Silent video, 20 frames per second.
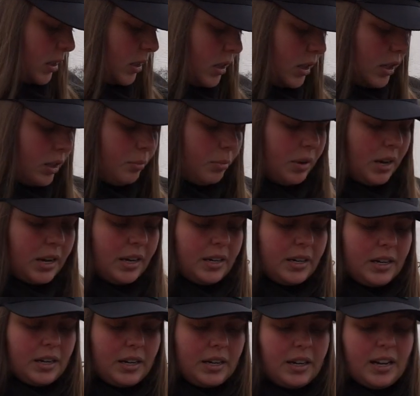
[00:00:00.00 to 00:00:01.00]
up, I
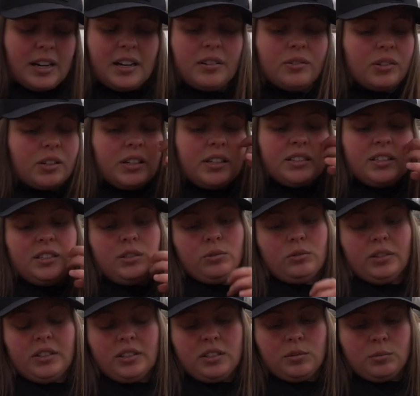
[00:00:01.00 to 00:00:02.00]
didn't realize these were
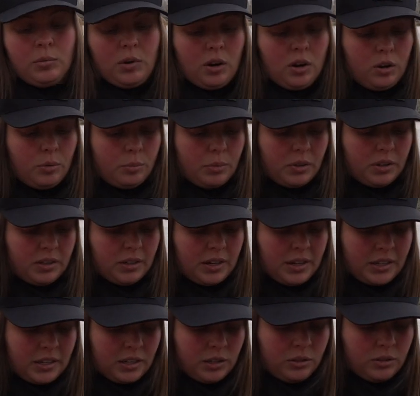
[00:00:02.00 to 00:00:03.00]
that small, but
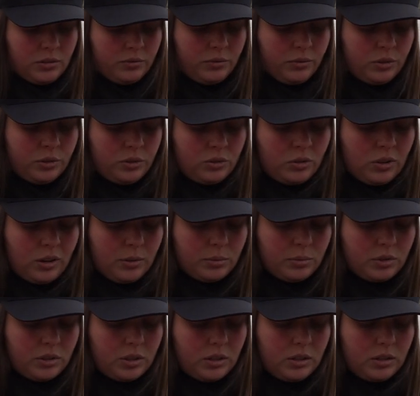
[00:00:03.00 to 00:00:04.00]
I can use them for a drop
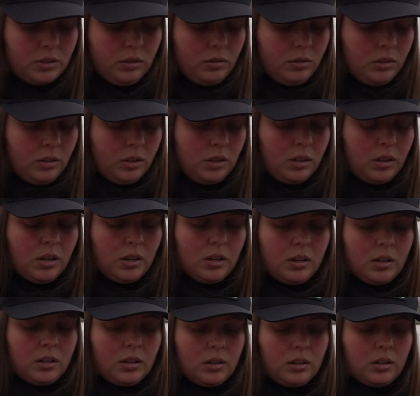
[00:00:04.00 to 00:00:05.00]
shot.
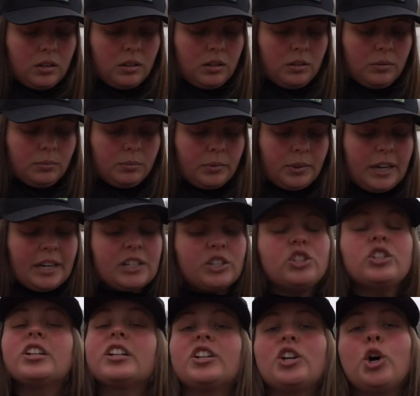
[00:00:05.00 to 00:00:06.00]
I
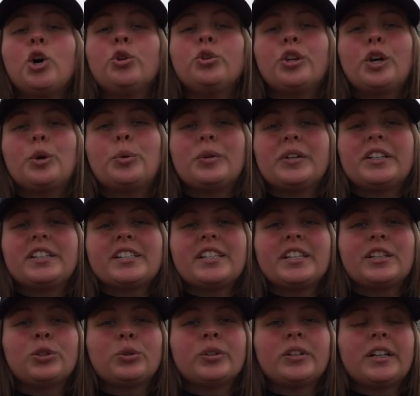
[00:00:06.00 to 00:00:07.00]
should have known, though, when it
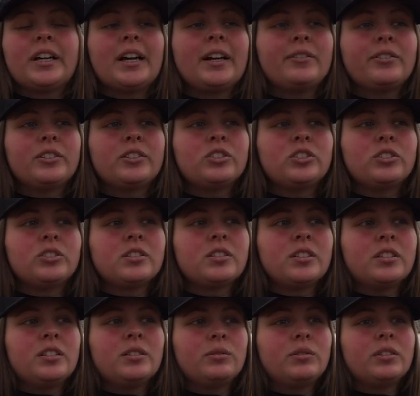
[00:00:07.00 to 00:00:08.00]
said 3.5 inches,
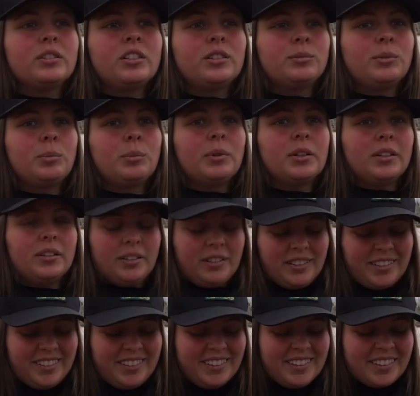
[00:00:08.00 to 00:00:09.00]
that it wasn't going to be big.
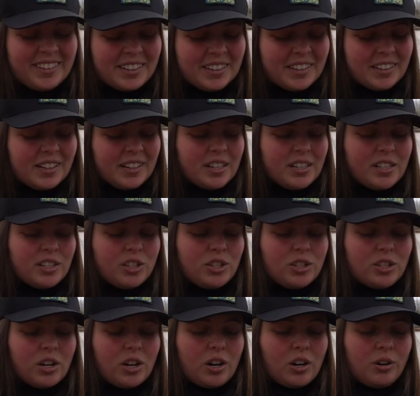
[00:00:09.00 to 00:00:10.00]

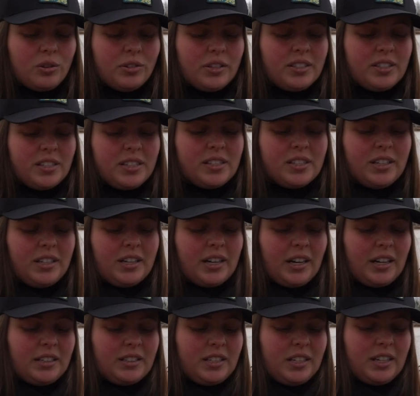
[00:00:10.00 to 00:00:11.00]
So, this is the
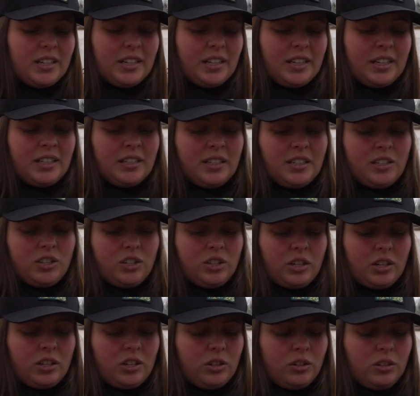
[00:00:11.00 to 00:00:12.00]
Kitek Easy
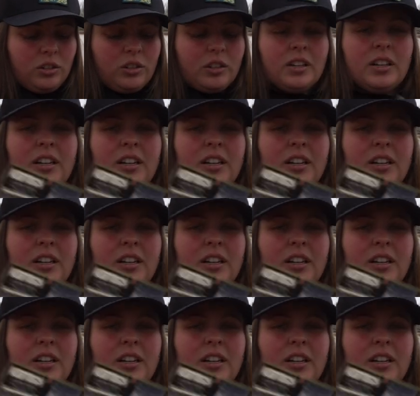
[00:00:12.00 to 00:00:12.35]
Shaker